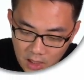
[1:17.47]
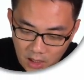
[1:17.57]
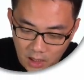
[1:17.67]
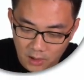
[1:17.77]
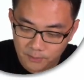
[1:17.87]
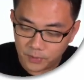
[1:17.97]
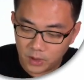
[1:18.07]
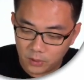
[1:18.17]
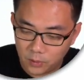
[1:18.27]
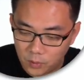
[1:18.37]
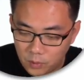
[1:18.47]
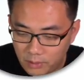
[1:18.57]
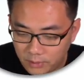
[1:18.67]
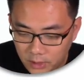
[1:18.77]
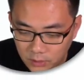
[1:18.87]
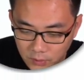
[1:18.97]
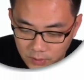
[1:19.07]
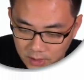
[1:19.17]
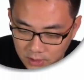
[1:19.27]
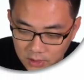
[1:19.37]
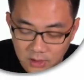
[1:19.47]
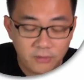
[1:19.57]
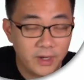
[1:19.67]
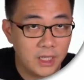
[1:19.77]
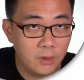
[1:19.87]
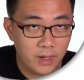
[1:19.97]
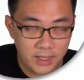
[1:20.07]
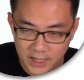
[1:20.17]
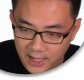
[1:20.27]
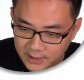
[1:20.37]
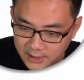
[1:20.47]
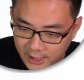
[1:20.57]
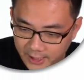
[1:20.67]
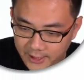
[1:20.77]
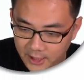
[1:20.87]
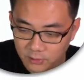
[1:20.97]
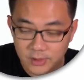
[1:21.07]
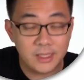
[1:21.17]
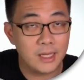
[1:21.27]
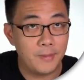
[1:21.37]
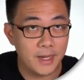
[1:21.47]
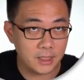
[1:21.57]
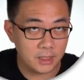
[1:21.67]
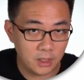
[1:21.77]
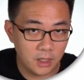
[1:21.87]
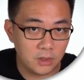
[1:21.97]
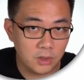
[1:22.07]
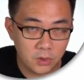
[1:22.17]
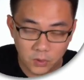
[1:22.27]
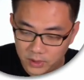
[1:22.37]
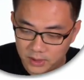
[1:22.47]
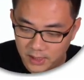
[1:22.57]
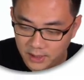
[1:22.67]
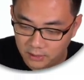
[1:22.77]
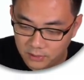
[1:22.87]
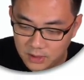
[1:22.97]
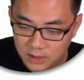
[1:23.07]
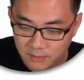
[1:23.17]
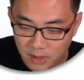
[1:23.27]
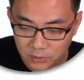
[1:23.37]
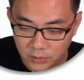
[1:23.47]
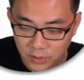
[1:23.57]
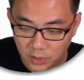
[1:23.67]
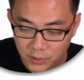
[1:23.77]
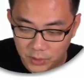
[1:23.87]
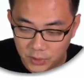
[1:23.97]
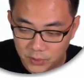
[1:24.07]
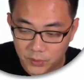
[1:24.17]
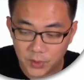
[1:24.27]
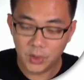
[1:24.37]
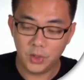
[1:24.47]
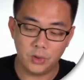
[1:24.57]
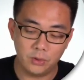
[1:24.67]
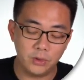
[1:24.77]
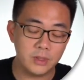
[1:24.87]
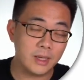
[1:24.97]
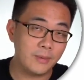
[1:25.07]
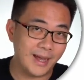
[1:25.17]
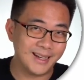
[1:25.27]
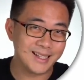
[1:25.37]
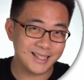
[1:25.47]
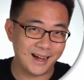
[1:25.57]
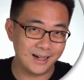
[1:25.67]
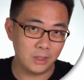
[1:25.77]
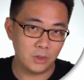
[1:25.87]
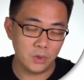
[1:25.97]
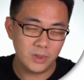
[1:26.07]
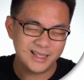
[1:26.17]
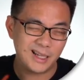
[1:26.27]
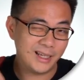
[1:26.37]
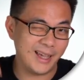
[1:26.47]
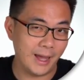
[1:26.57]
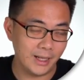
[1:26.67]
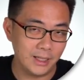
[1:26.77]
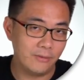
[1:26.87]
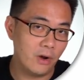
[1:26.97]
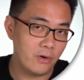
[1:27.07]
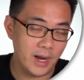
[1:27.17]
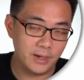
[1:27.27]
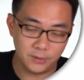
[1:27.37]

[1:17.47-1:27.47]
What we need to do is actually just find dy dx and just sub x 2 inside. Now this is a boundary condition, so you don't sub it at the start, you only sub it at the very end.